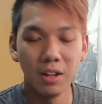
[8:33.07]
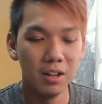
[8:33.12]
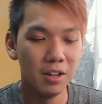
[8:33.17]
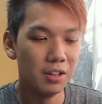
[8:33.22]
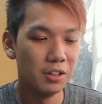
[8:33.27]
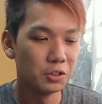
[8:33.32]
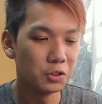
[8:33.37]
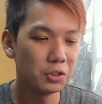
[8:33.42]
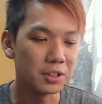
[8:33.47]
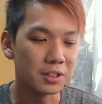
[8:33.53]

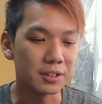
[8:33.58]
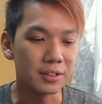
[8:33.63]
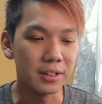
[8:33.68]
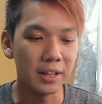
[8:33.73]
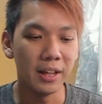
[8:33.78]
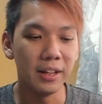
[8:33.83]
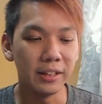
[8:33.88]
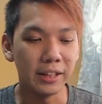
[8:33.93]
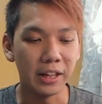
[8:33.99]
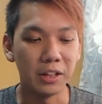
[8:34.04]
So the
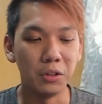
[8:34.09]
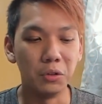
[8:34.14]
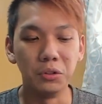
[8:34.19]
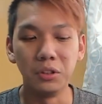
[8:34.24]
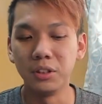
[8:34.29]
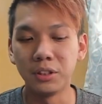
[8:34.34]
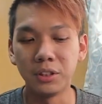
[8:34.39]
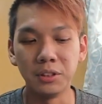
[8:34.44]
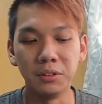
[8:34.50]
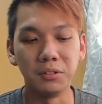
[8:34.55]
stand can only
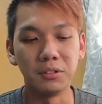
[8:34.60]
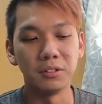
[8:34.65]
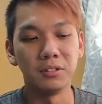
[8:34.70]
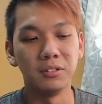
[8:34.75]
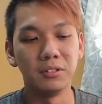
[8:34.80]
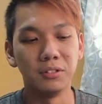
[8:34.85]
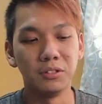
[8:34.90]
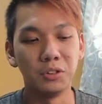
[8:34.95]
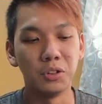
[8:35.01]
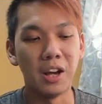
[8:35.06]
tilt.
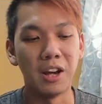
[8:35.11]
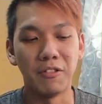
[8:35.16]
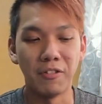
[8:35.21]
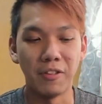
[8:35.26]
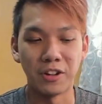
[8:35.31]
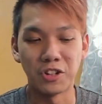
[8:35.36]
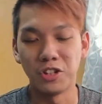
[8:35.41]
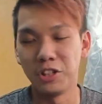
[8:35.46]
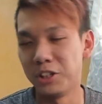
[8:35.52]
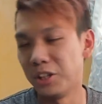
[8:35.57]
So I've
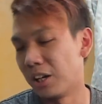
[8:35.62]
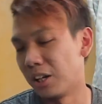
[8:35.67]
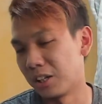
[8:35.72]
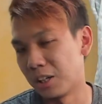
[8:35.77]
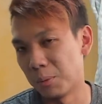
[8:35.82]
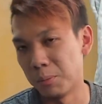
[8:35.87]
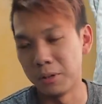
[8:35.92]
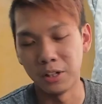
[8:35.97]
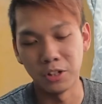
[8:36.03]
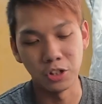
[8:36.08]
actually done a
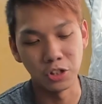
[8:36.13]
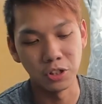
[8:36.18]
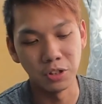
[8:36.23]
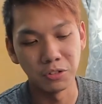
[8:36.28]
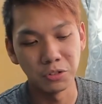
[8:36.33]
couple of just now.